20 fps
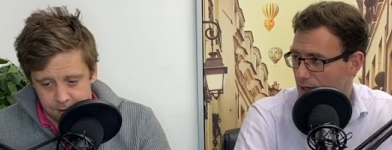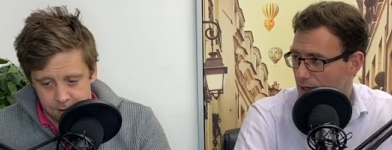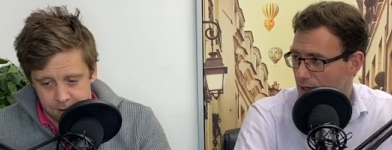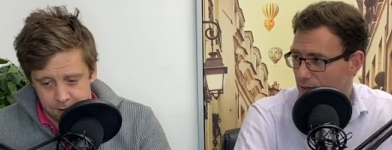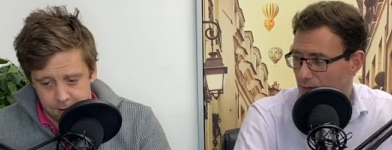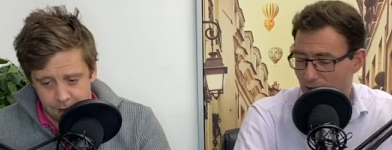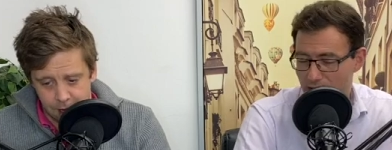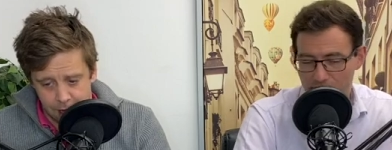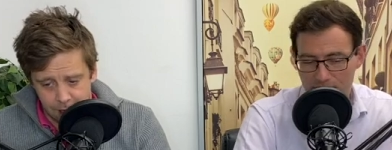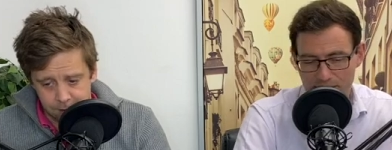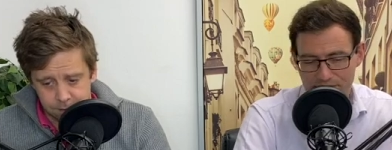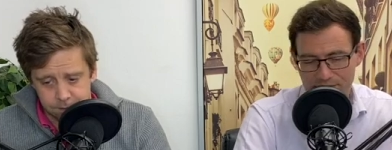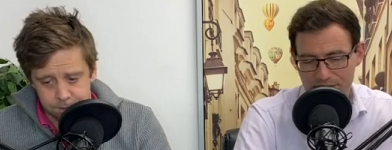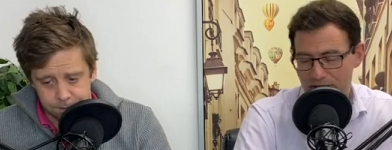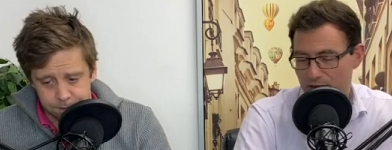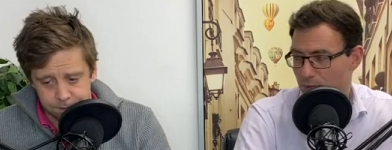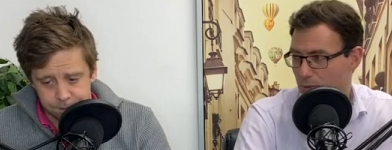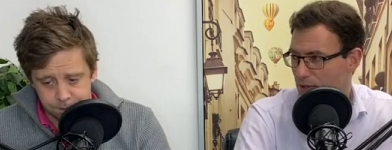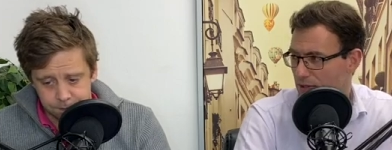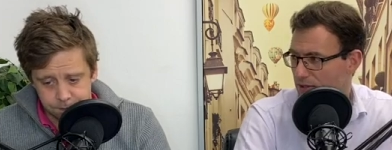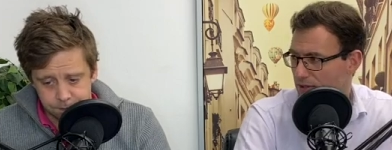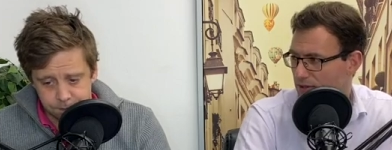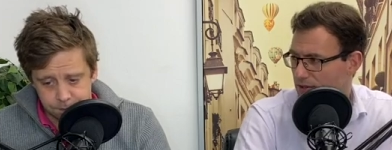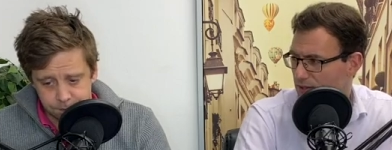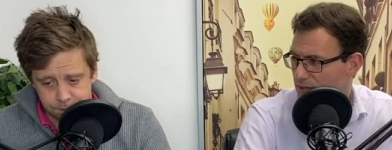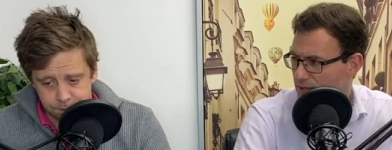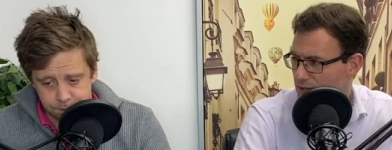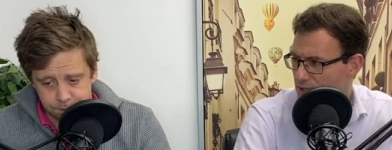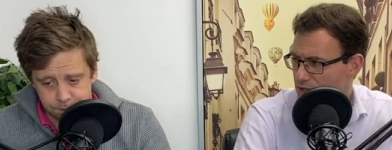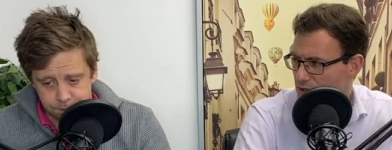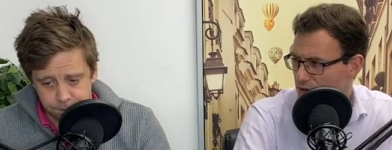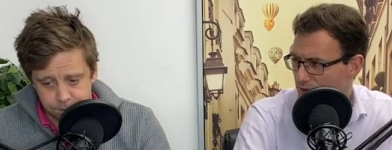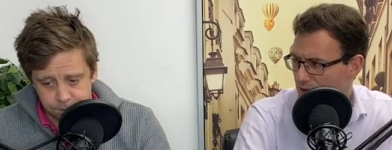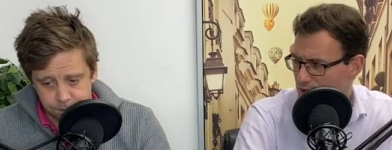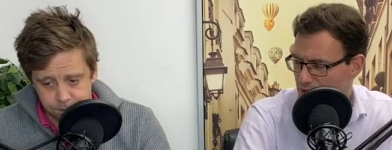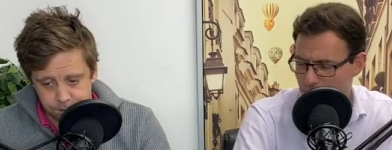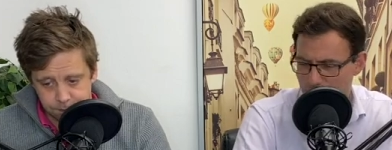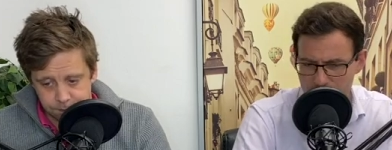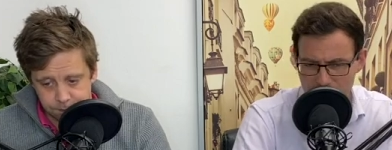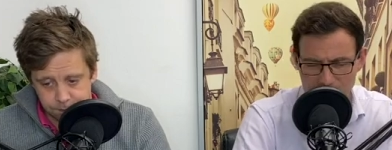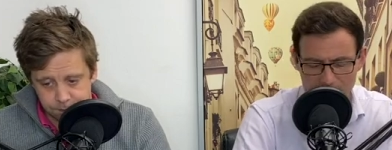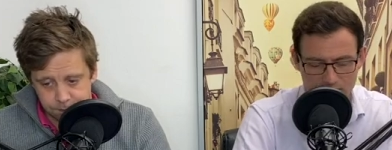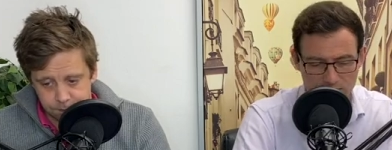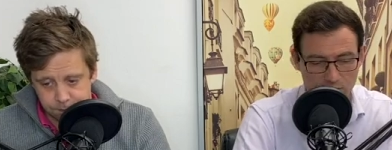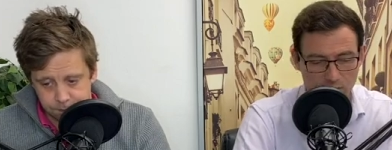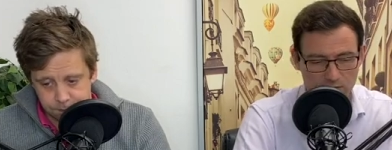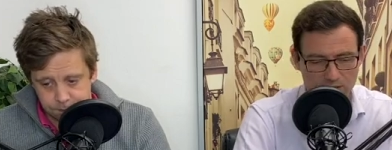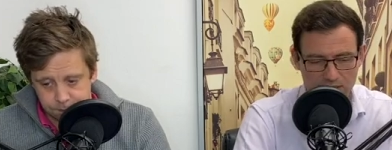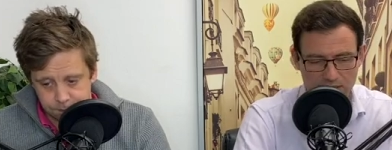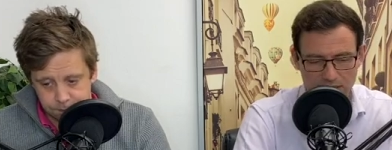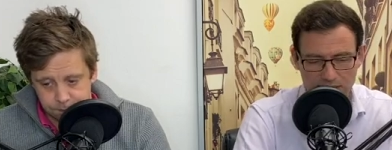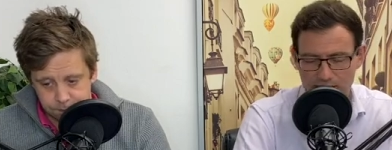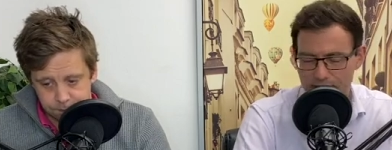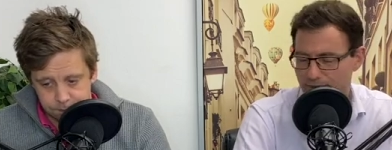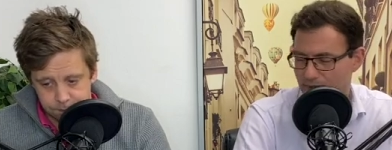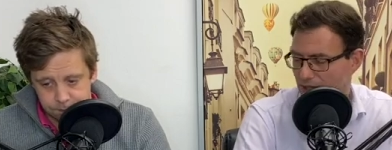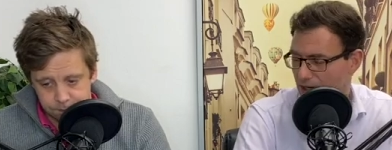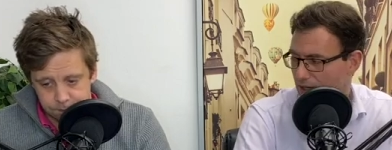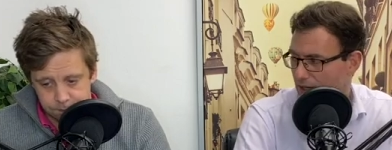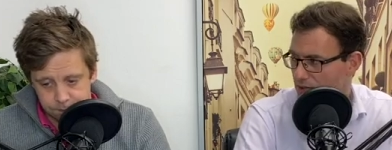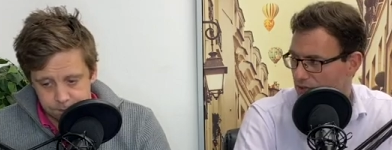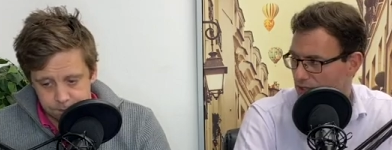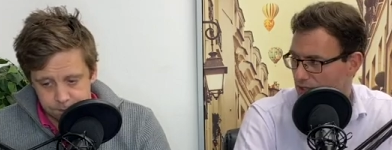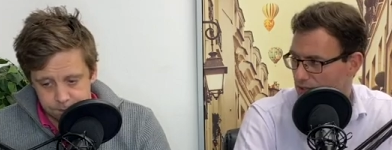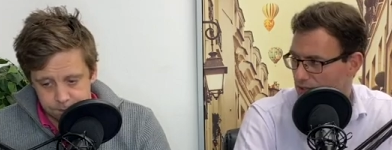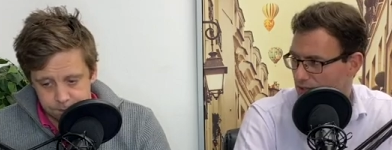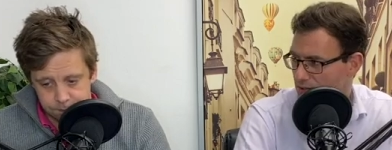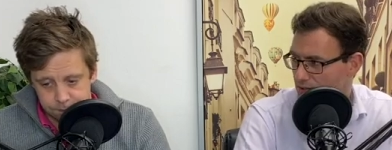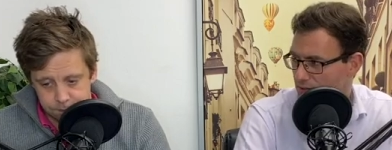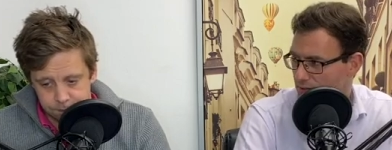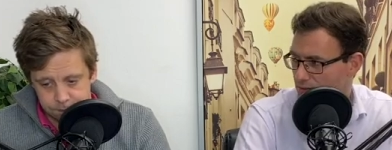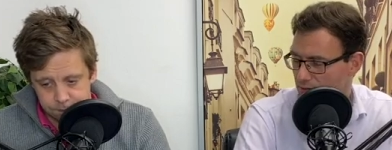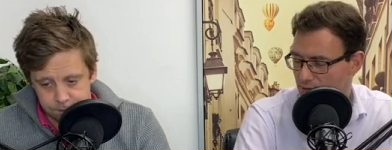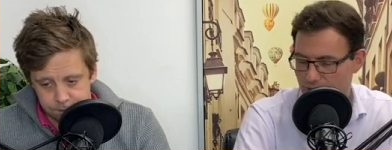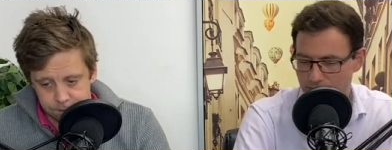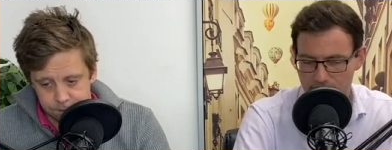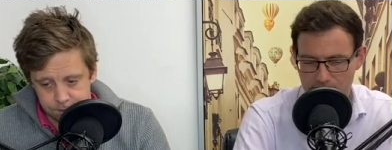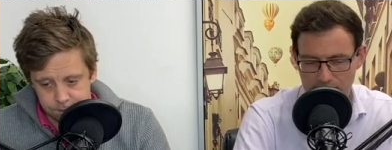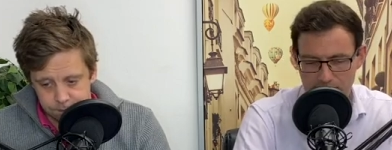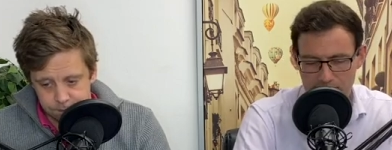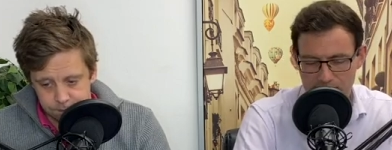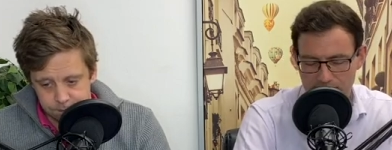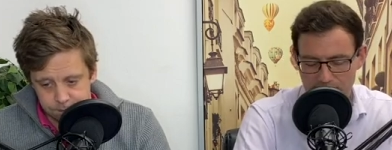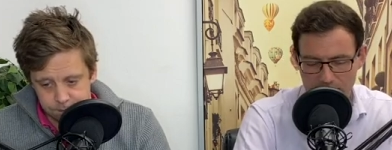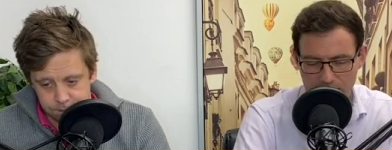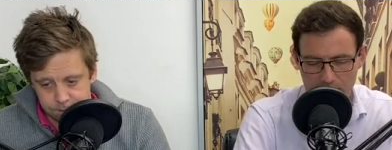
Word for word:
Speaker 1: yeah. I think when the Institute of Fiscal Studies looked at it, yeah, it's just they looked at the